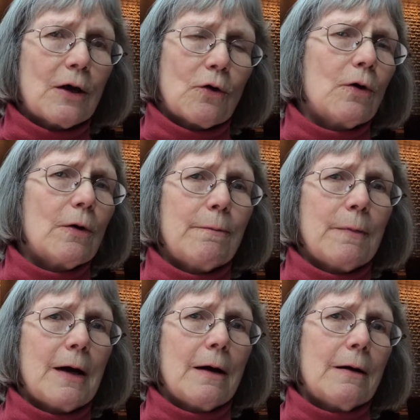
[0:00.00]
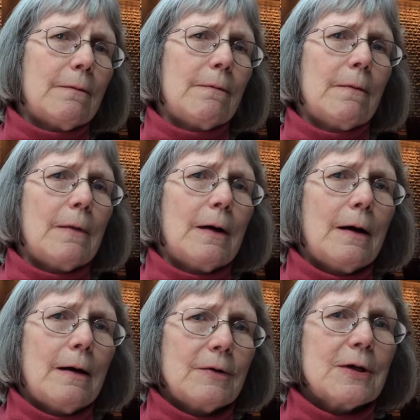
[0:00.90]
or
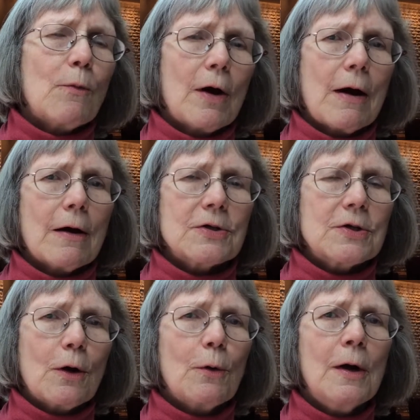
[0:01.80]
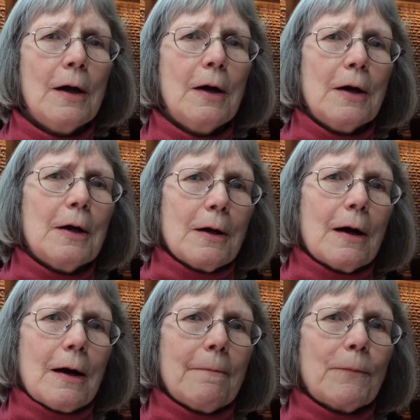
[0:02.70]
somewhere else. So
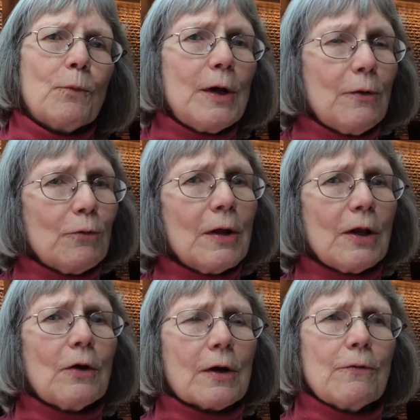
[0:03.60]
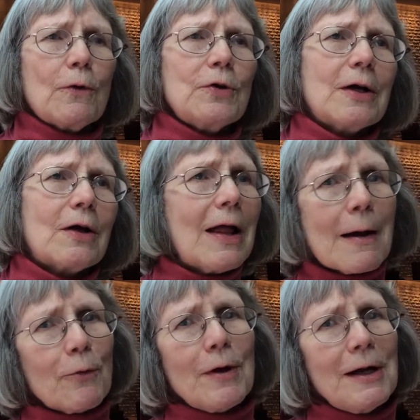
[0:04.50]
we were really looking forward to
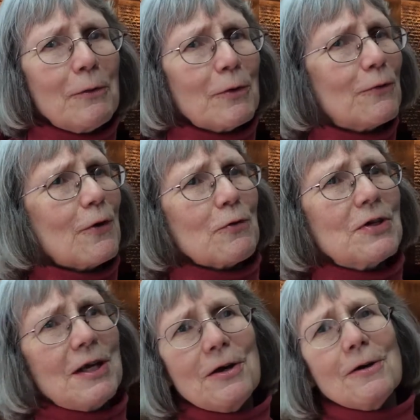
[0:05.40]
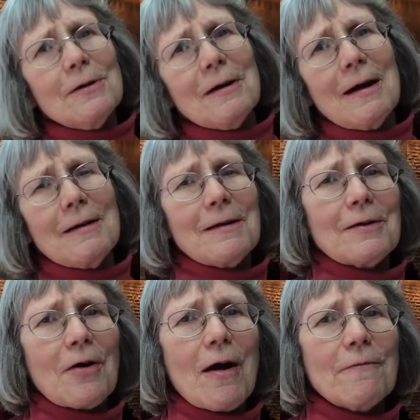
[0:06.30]
collaborating with folks here at the
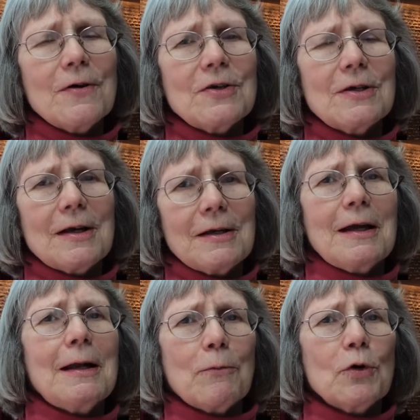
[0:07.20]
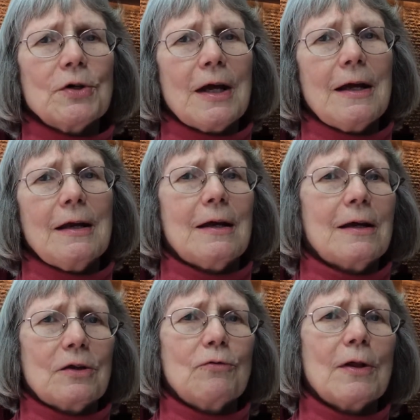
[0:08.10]
conference and getting more data
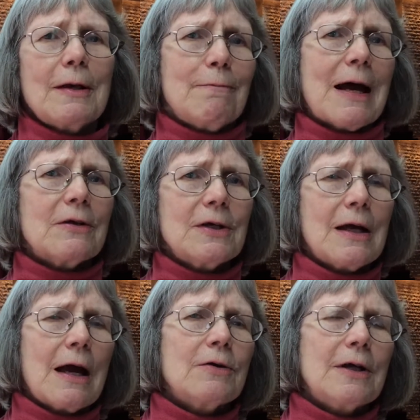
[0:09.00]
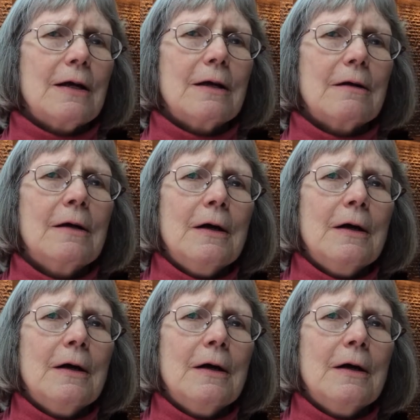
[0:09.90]
and really bouncing our data